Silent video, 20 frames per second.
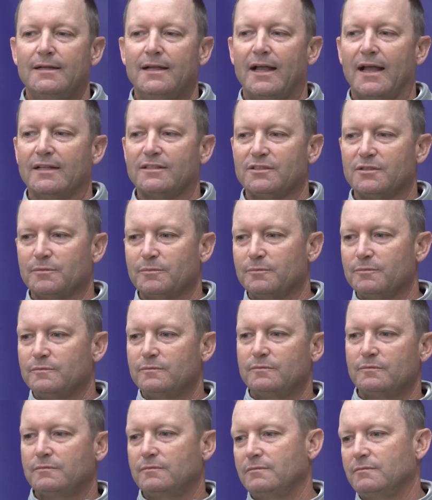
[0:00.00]
Had some
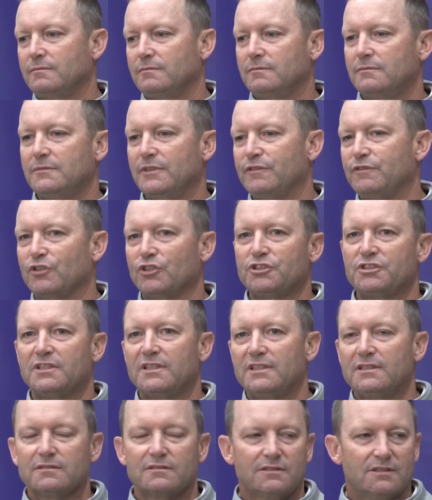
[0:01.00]

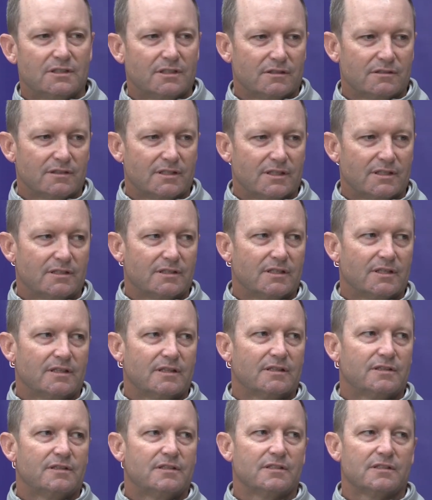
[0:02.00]
adversity, you know,
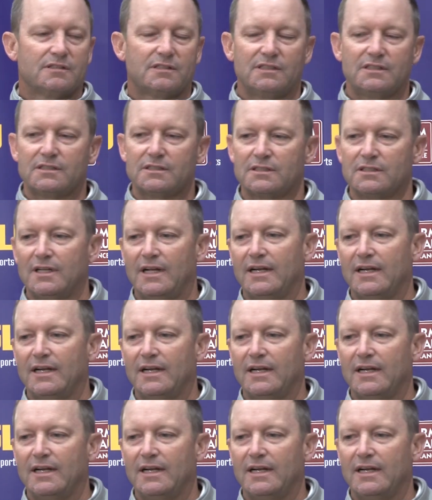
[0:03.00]
in the season